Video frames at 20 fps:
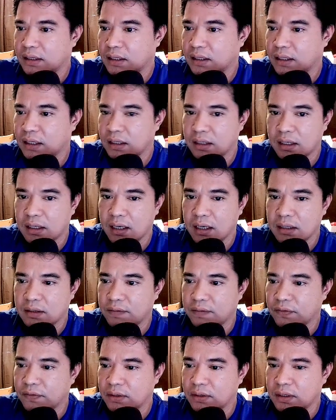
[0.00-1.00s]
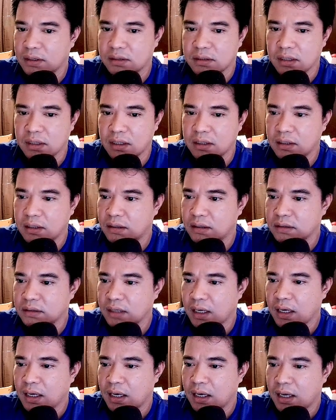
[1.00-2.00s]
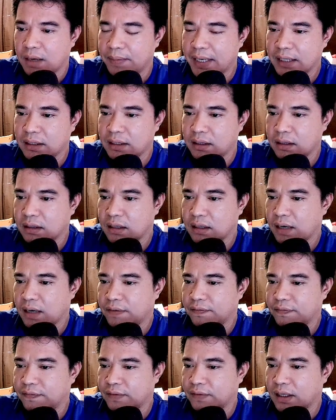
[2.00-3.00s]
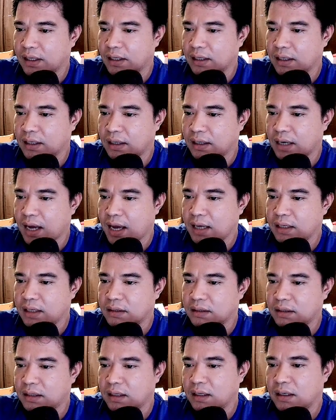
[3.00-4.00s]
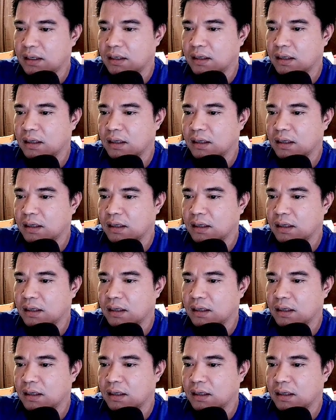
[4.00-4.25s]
crit rate for these heroes, I'm at here have 93%